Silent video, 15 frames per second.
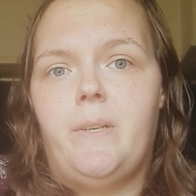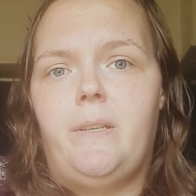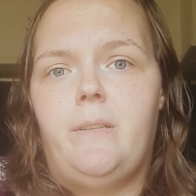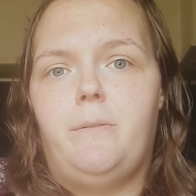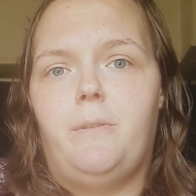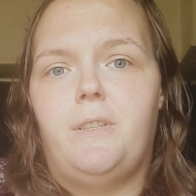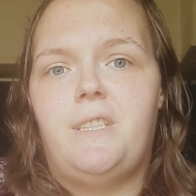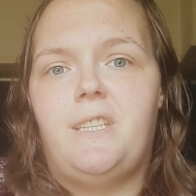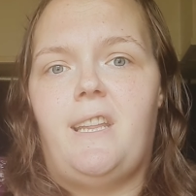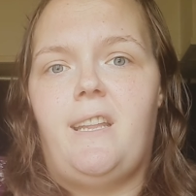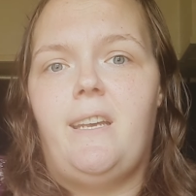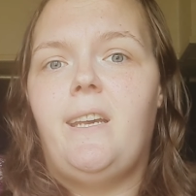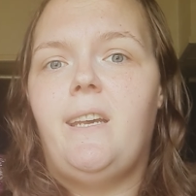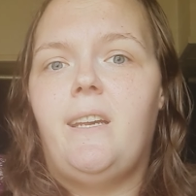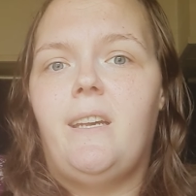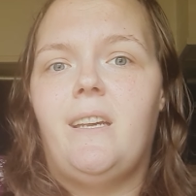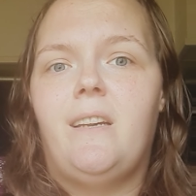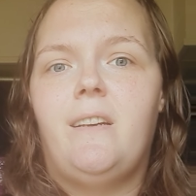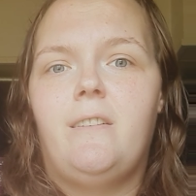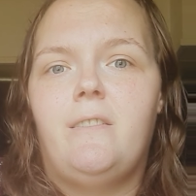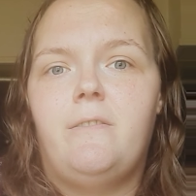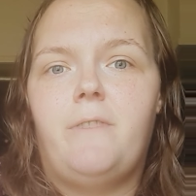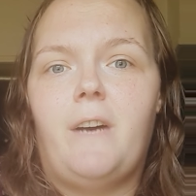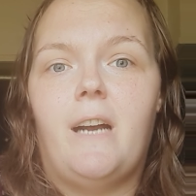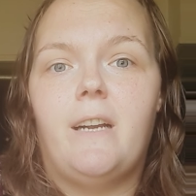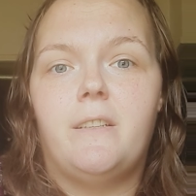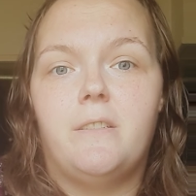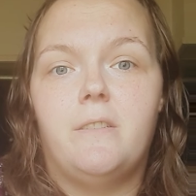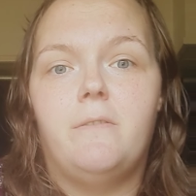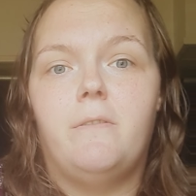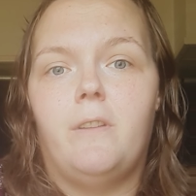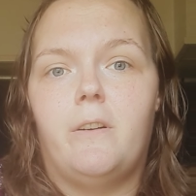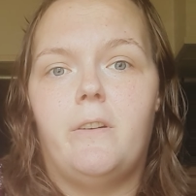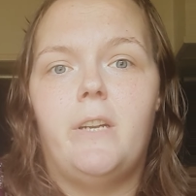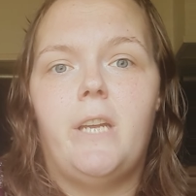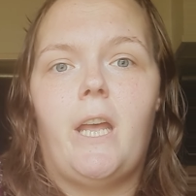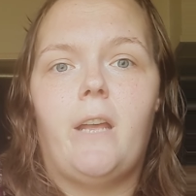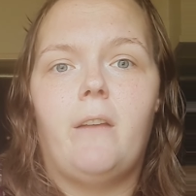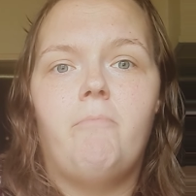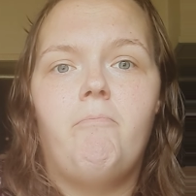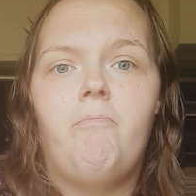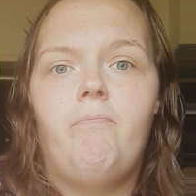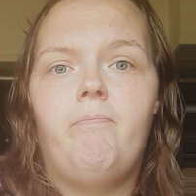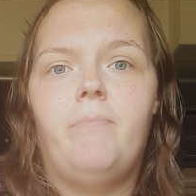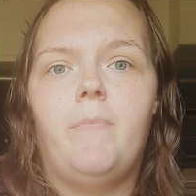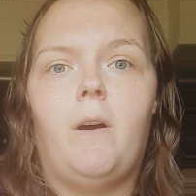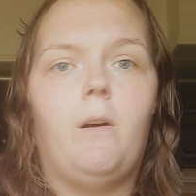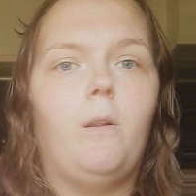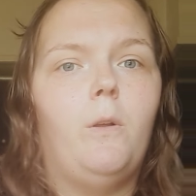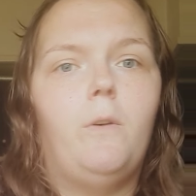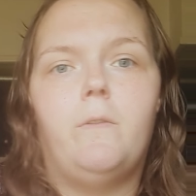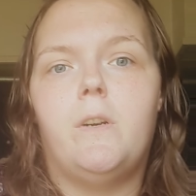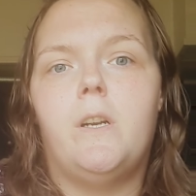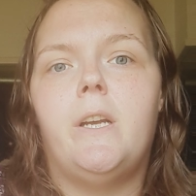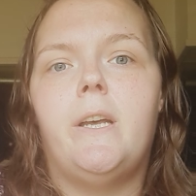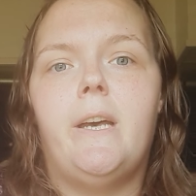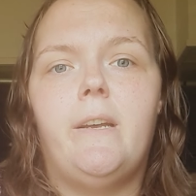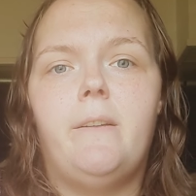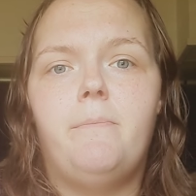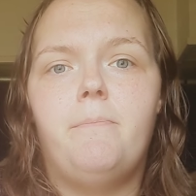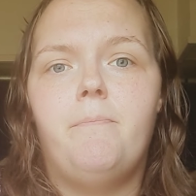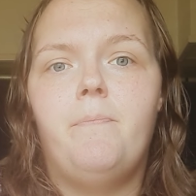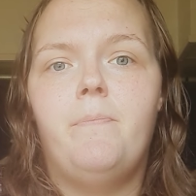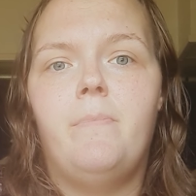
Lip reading: It was the fact of learning all over again,